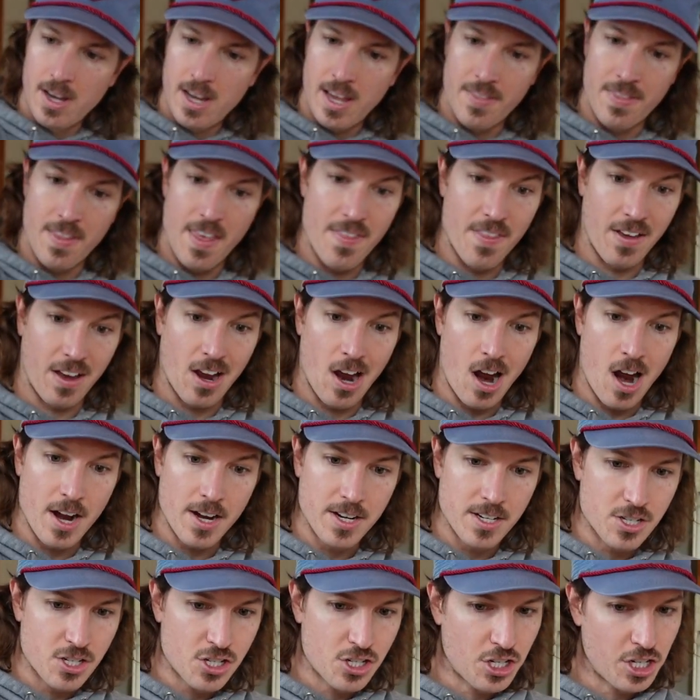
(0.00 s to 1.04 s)
And then the
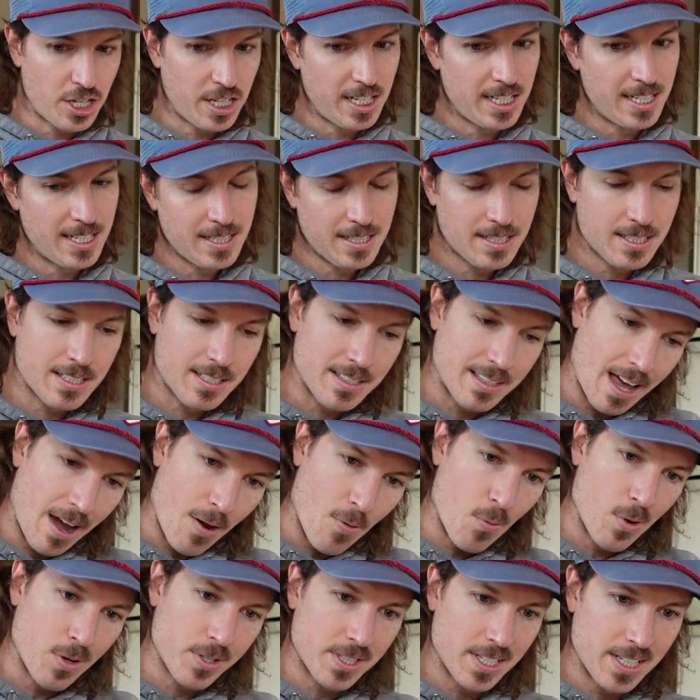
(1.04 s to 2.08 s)
cottage cheese, that
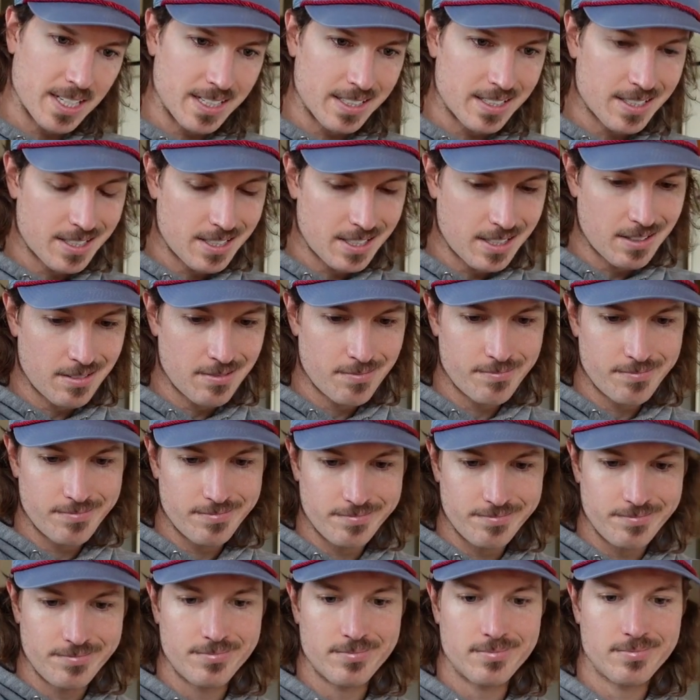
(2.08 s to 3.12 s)
wasn't
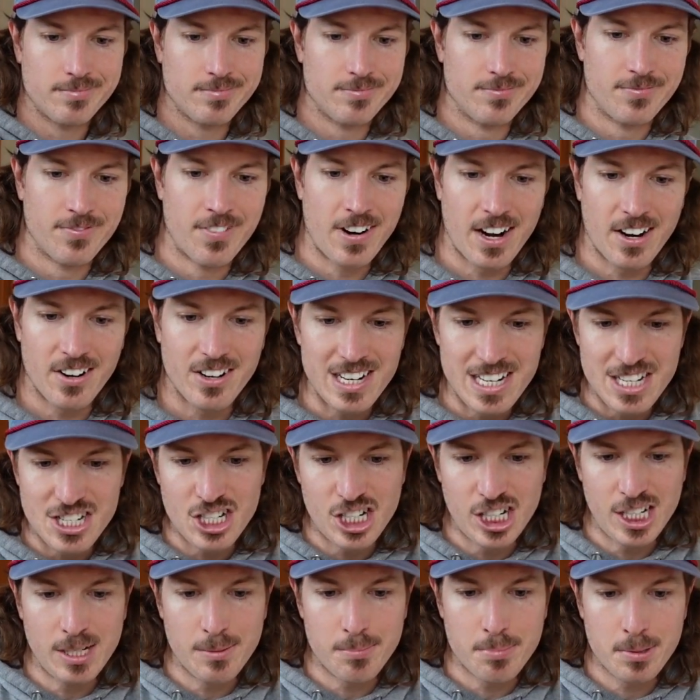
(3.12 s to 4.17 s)
very
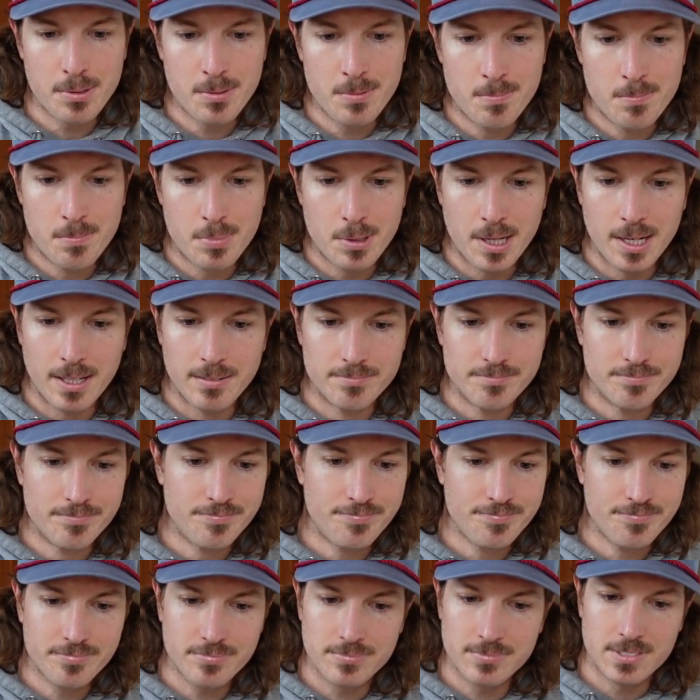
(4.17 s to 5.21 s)
cheap, but
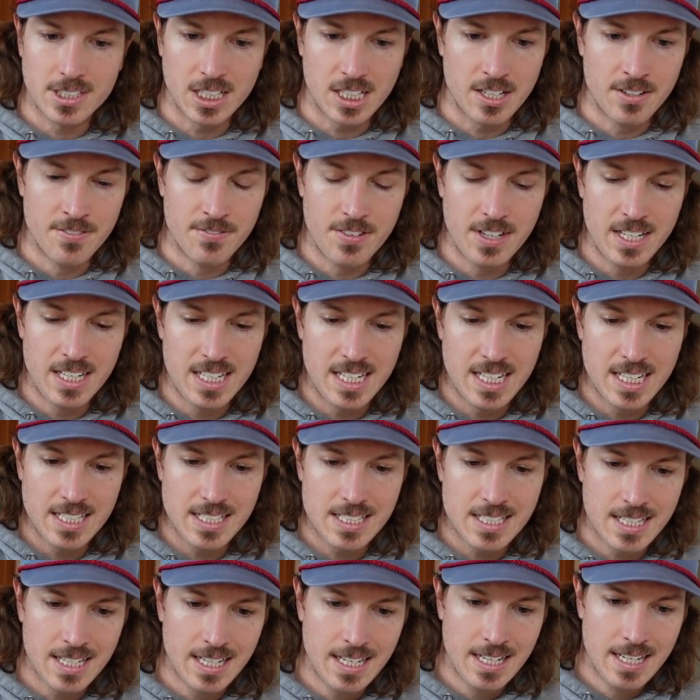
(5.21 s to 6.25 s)
it's a
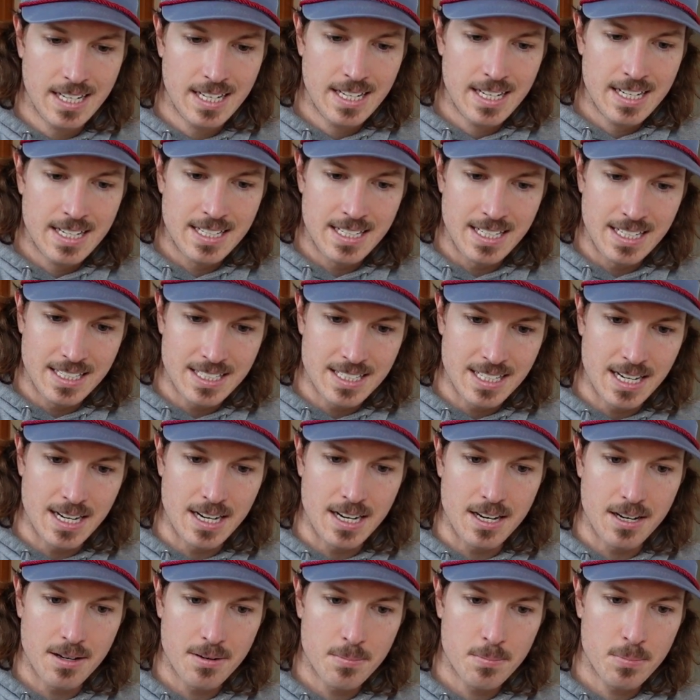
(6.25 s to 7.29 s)
convenient,
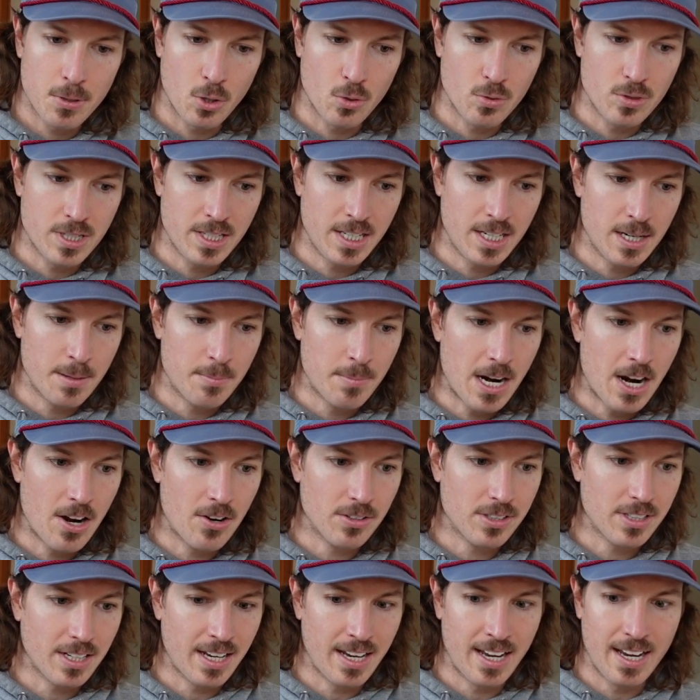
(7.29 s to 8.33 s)
decent protein
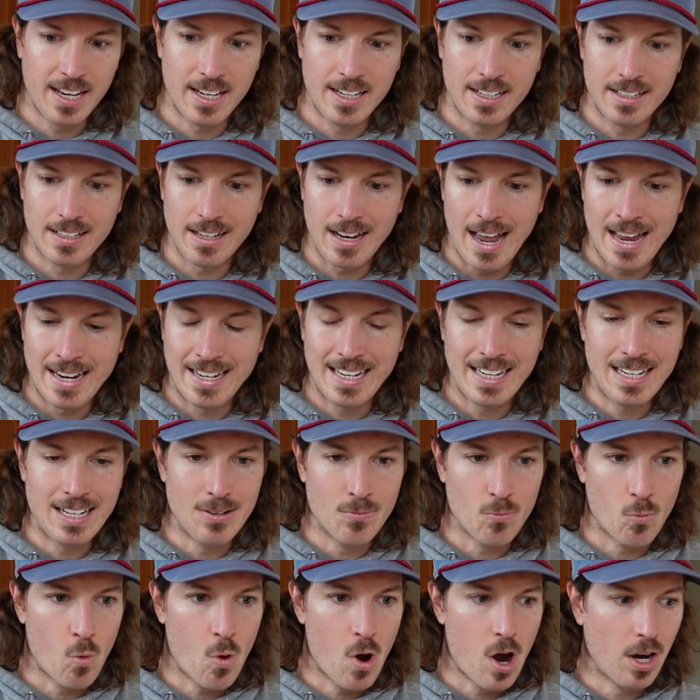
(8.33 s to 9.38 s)
amount, and I
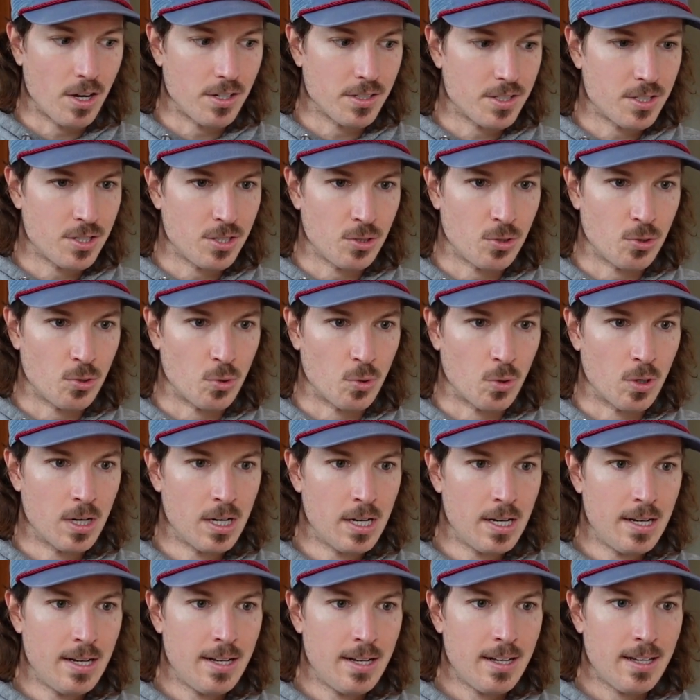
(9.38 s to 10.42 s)
didn't want to
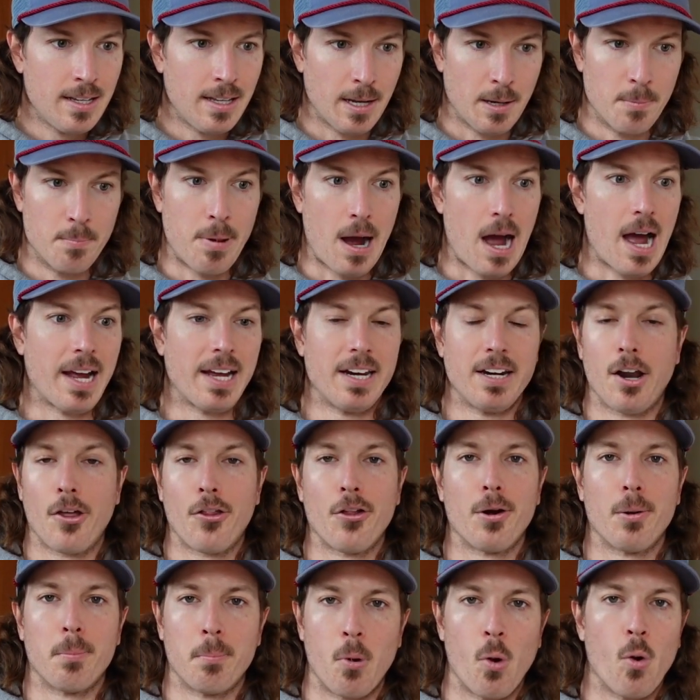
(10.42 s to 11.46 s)
like buy
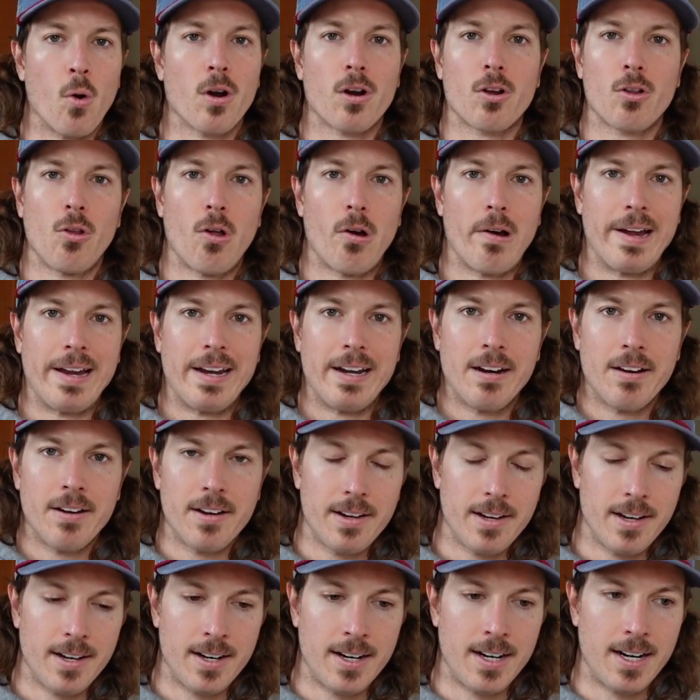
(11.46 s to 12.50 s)
another pork loin.
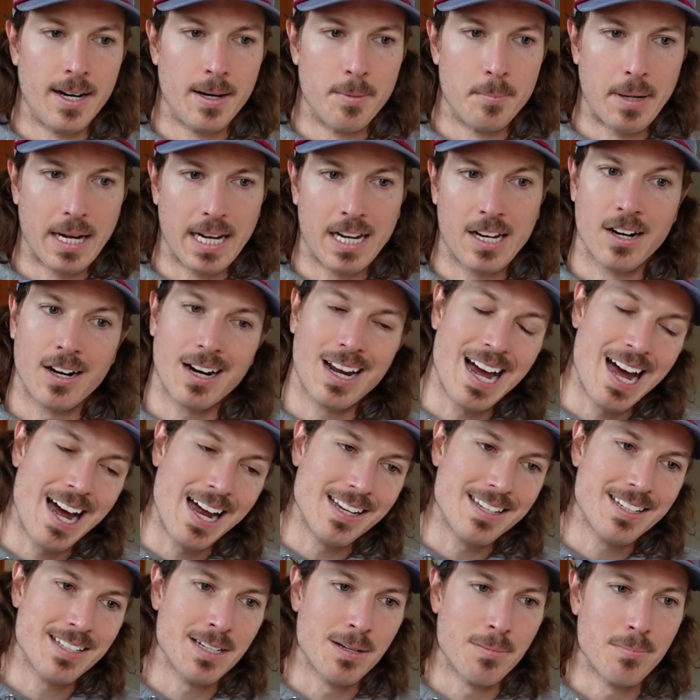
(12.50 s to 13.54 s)
I could have
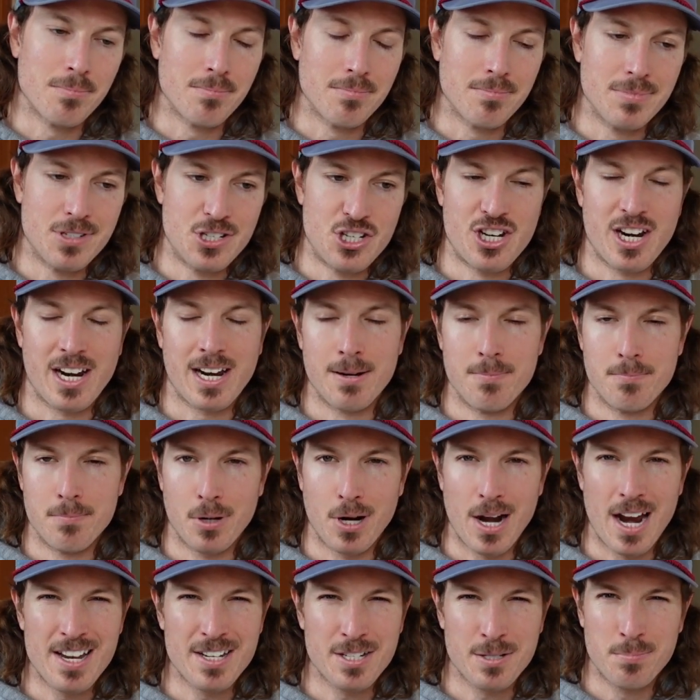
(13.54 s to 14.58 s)
got some chicken
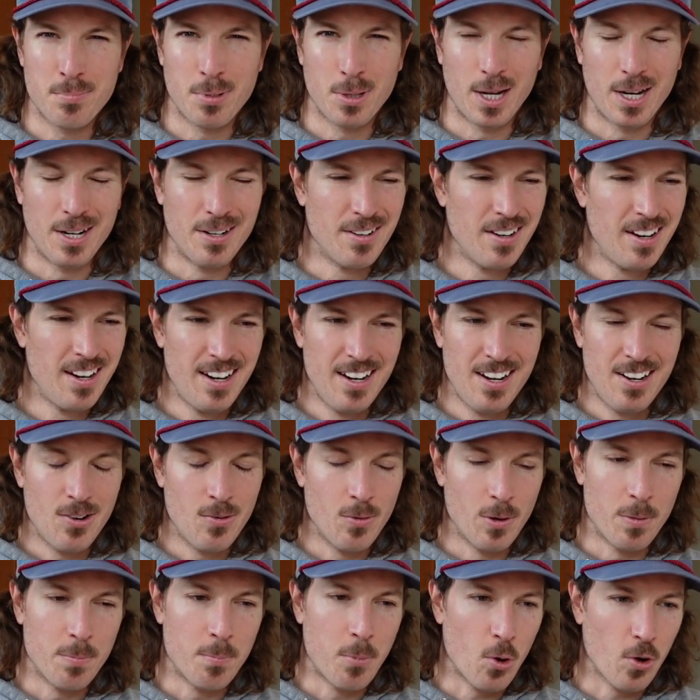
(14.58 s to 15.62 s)
breast, but
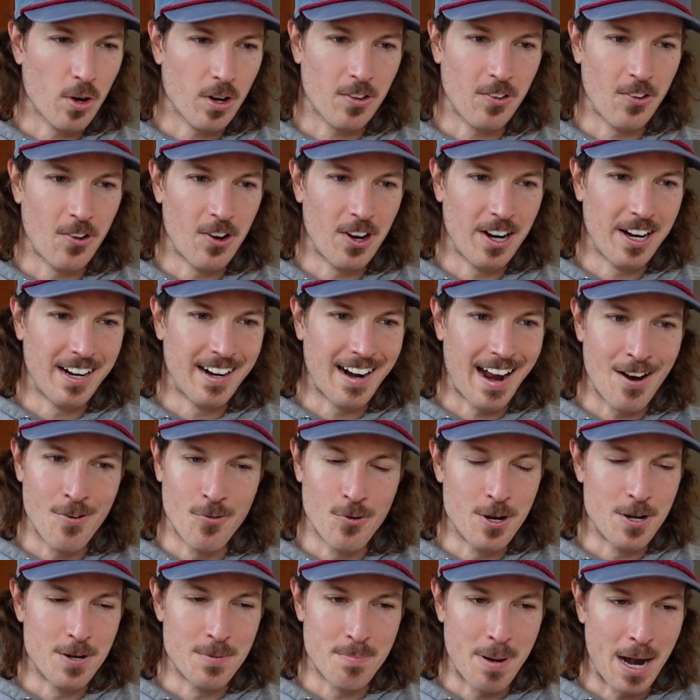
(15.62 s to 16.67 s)
with pork loin, I
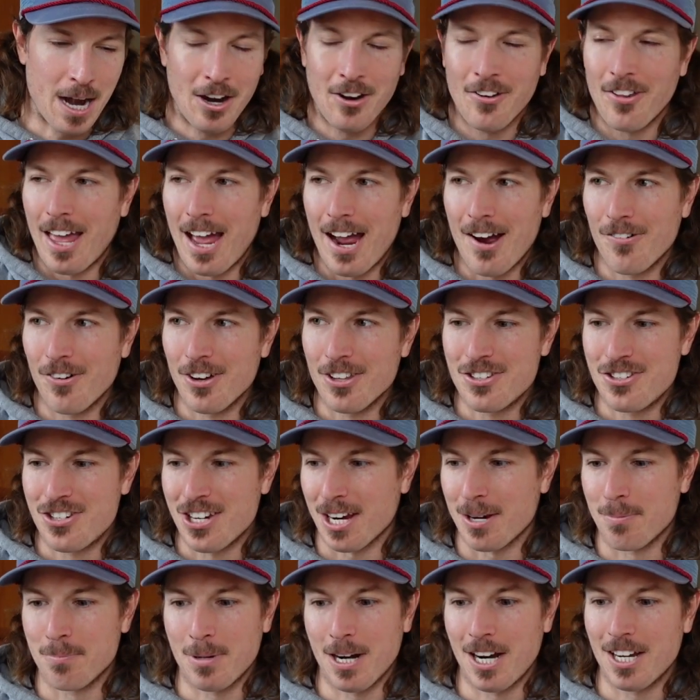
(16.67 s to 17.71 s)
wouldn't pair that with
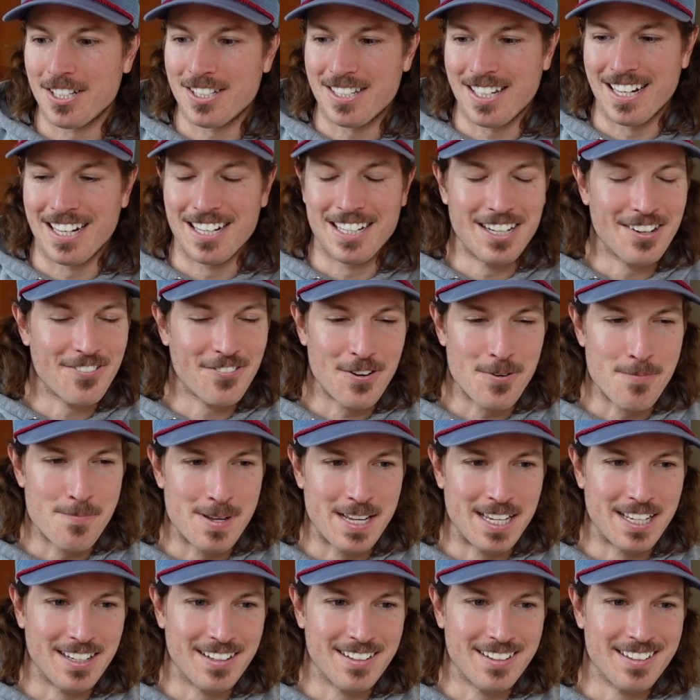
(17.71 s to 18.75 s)
chicken breast in a different
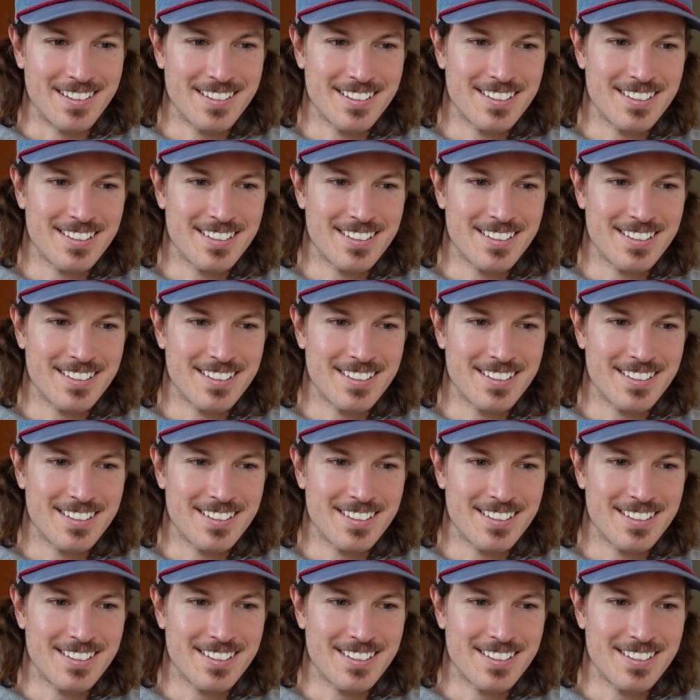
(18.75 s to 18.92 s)
meal.